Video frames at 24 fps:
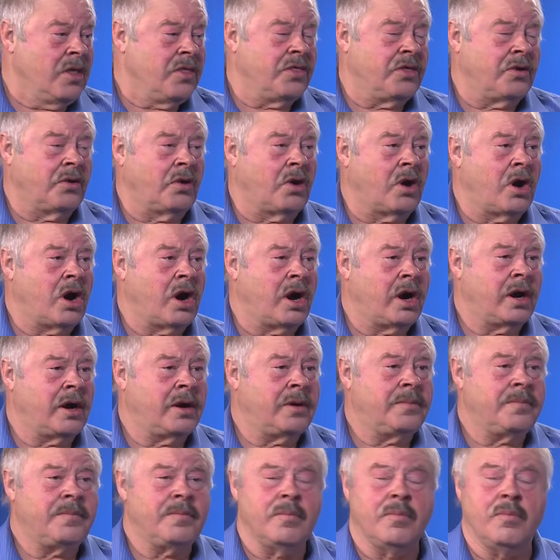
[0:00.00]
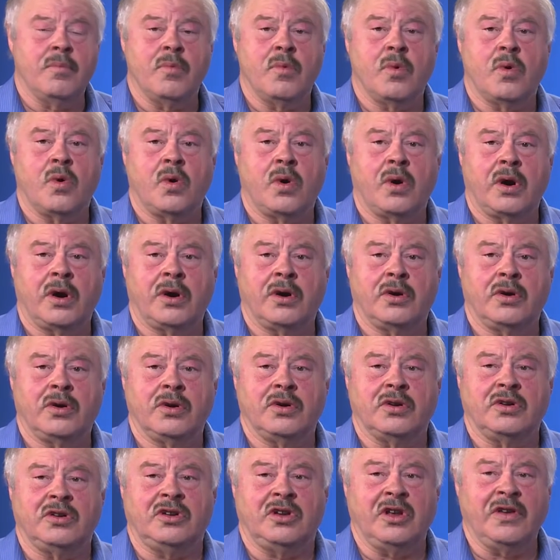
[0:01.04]
There are
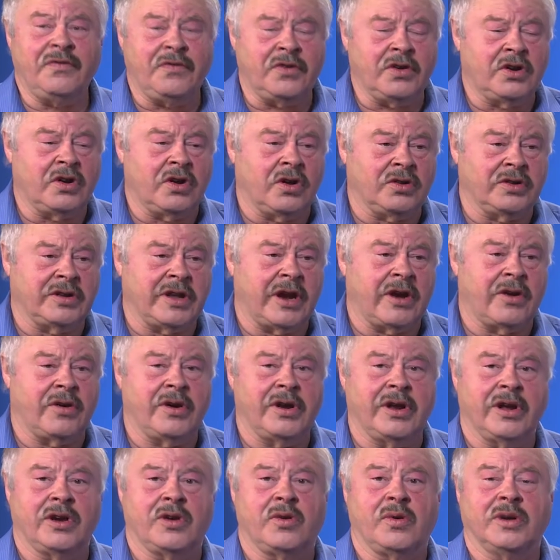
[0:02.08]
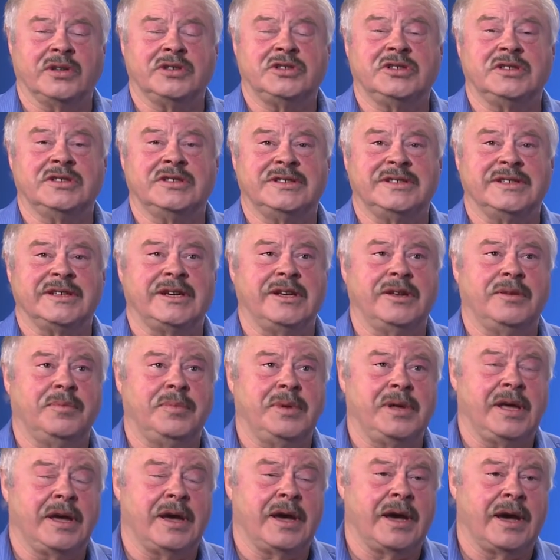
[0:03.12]
more difficult area questions that can
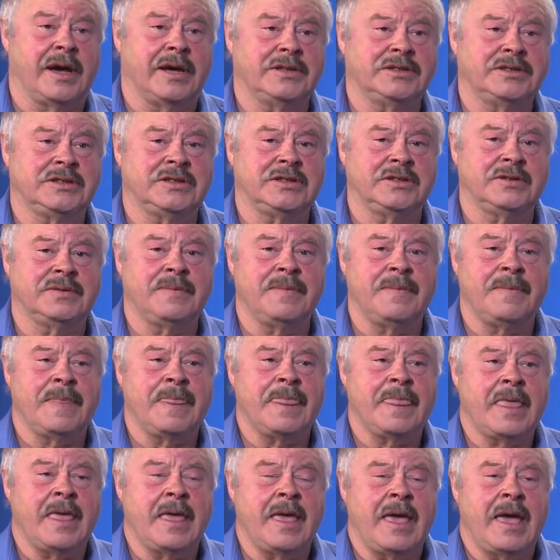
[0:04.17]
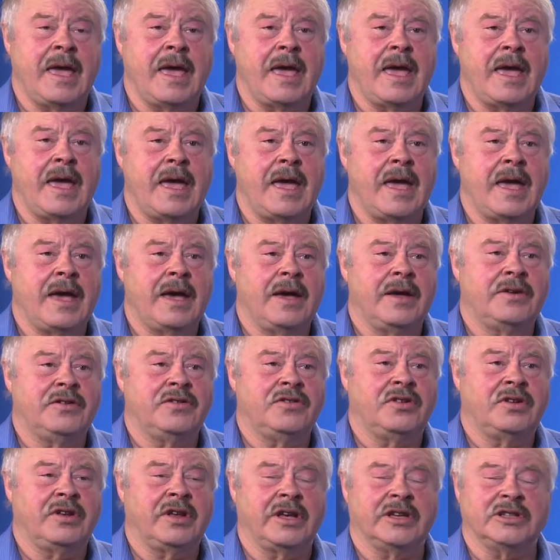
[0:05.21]
be asked,
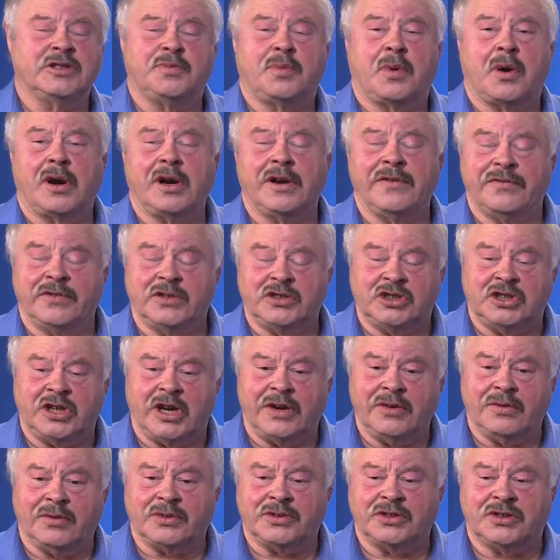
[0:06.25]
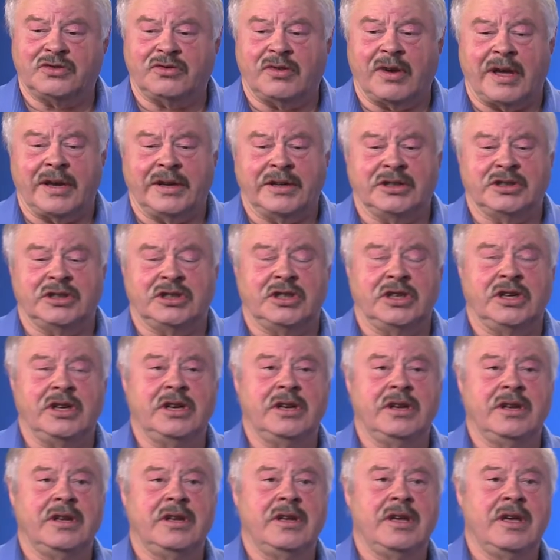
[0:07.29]
and as part of a general strategy,